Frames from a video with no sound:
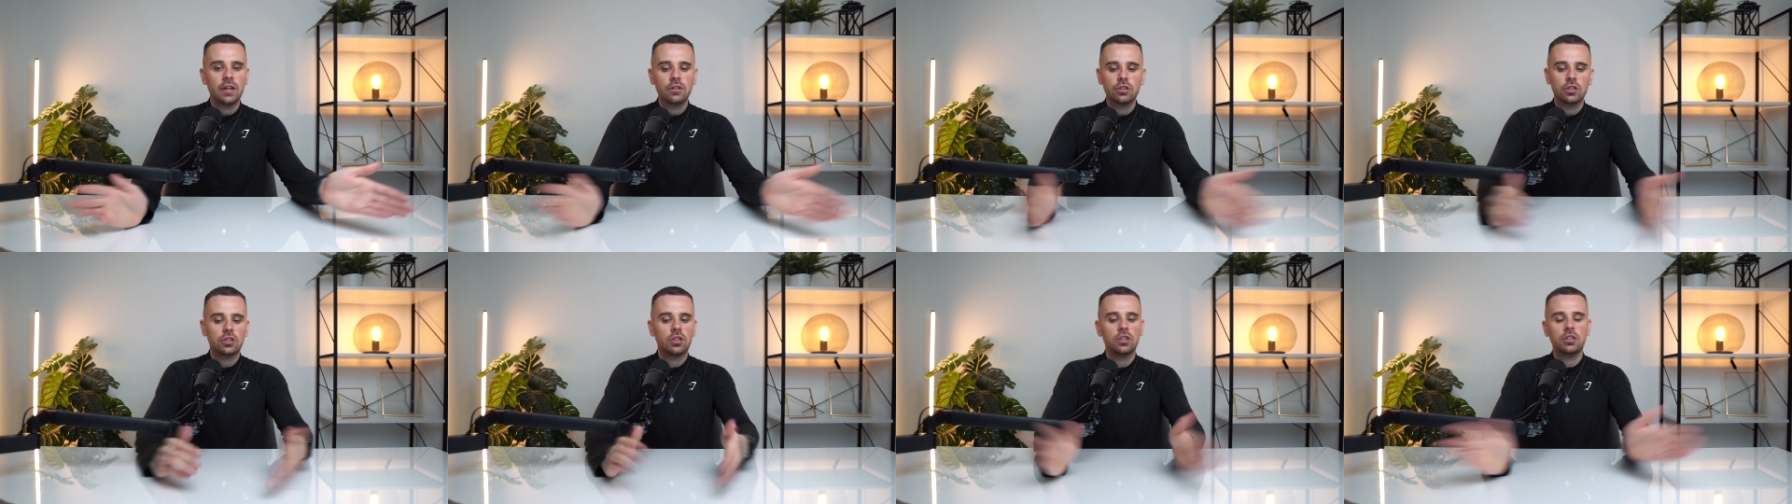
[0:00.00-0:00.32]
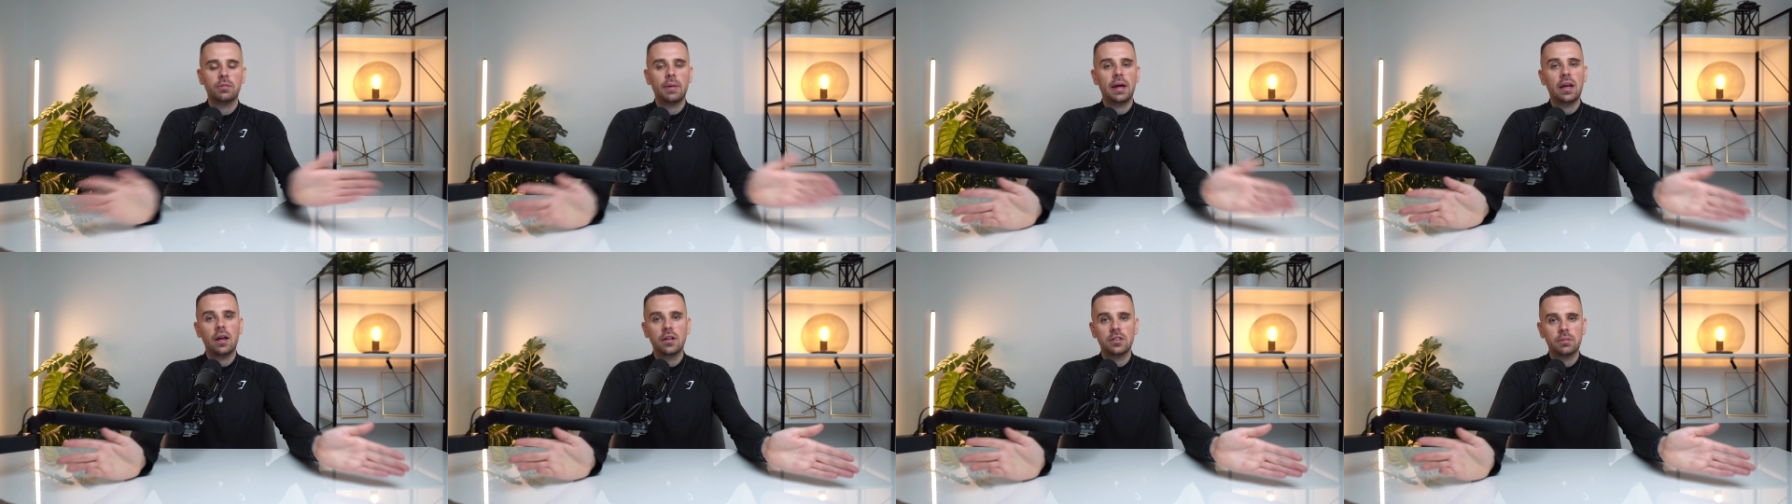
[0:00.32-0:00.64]
Just because you
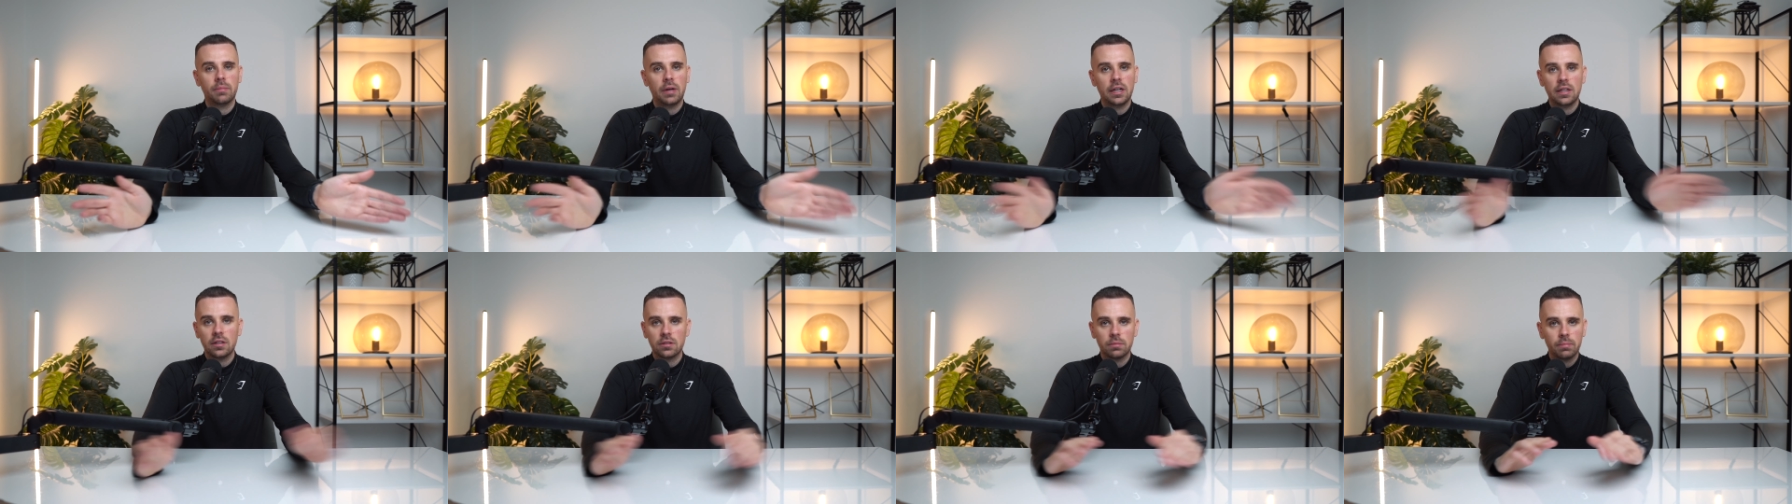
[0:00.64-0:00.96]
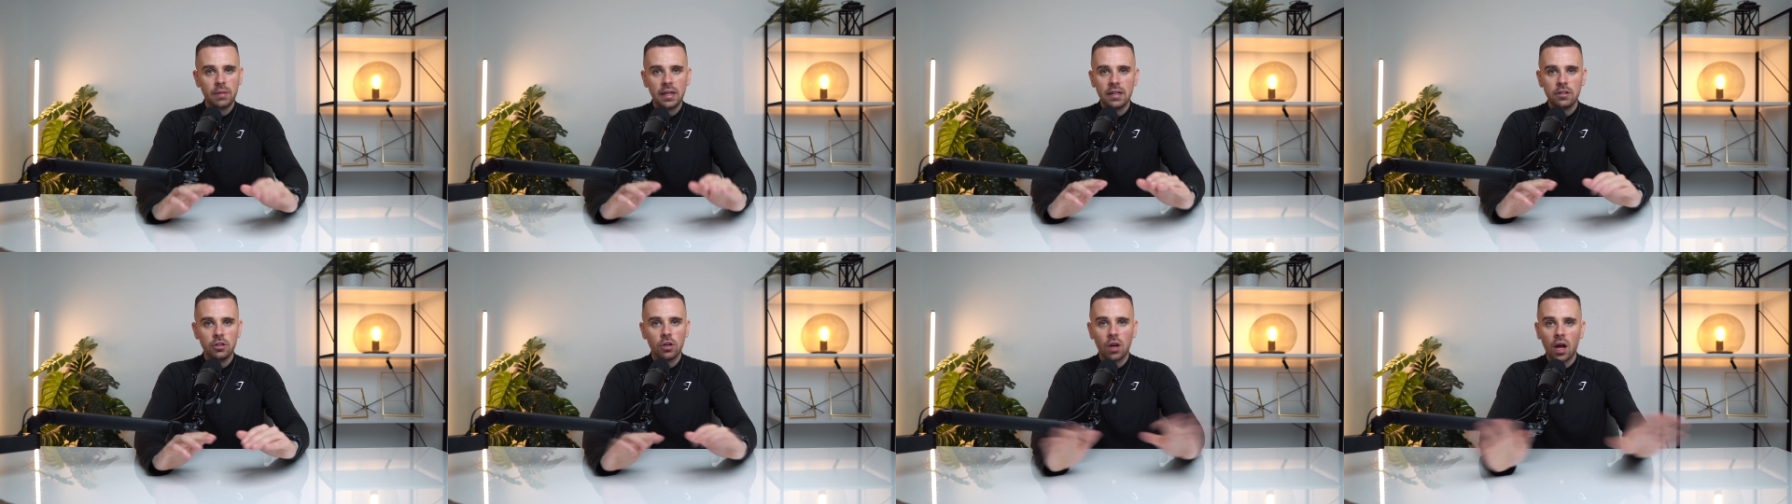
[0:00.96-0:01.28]
made loads of money doesn't
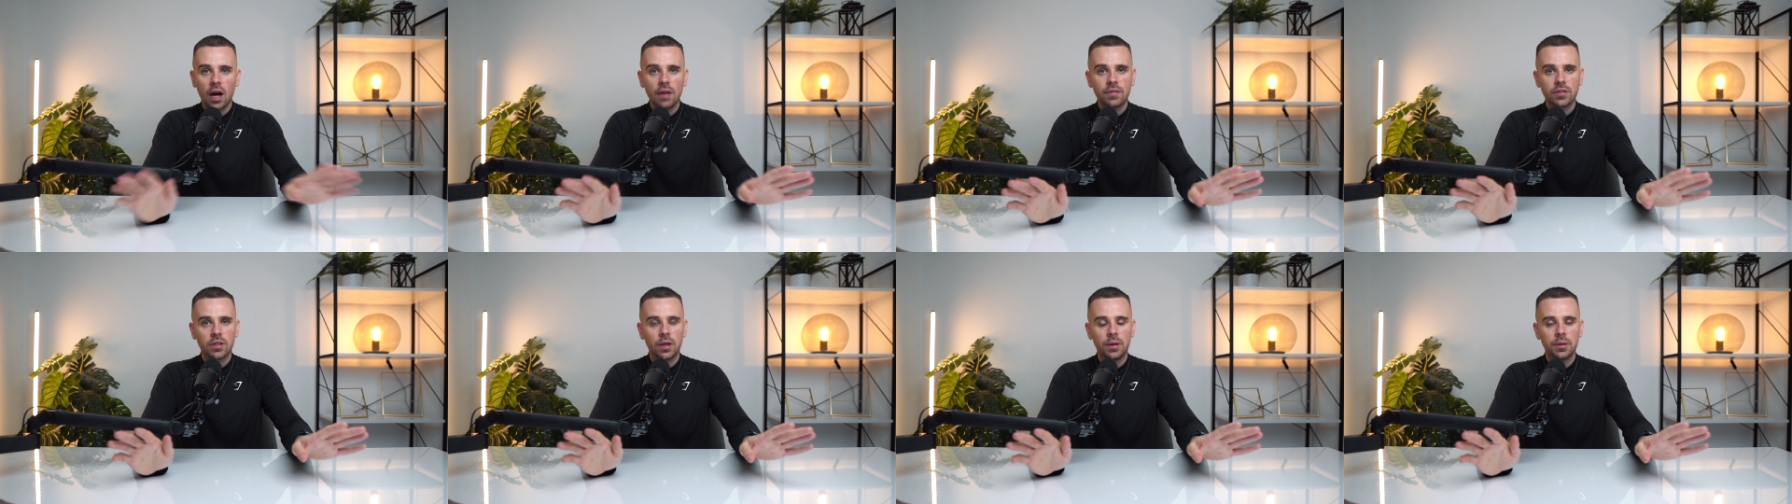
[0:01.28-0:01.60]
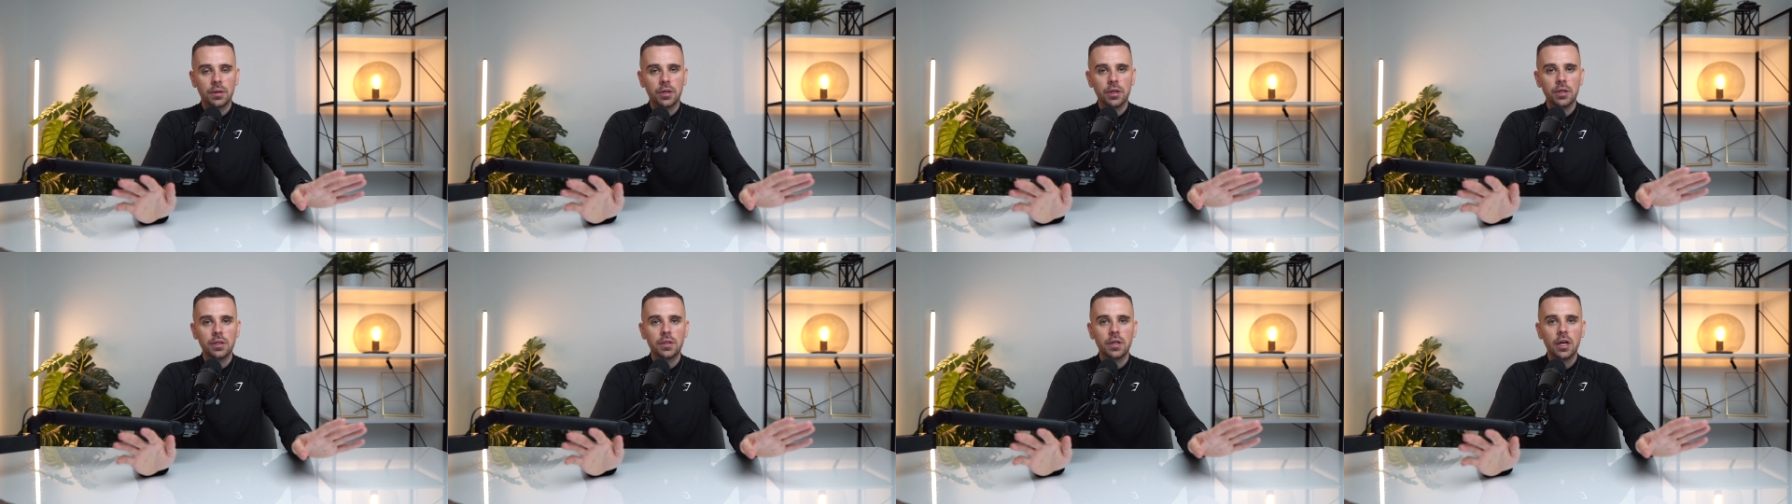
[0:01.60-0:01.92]
mean your life's going
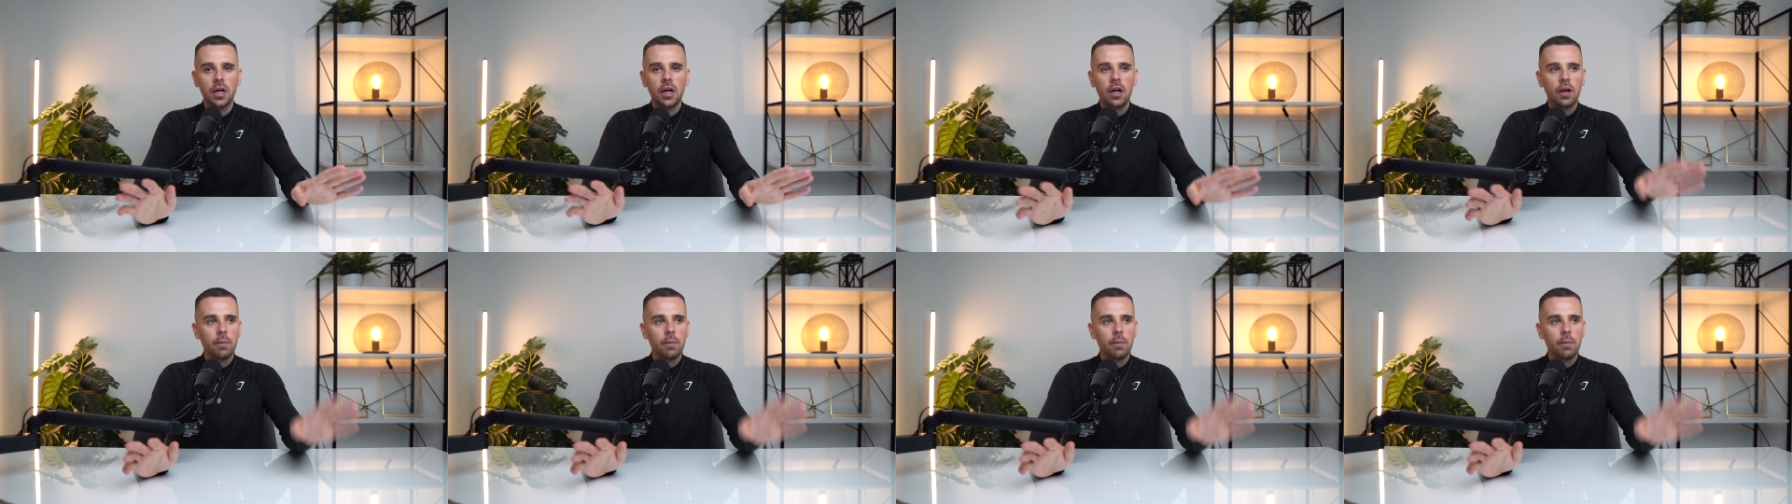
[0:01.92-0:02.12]
good.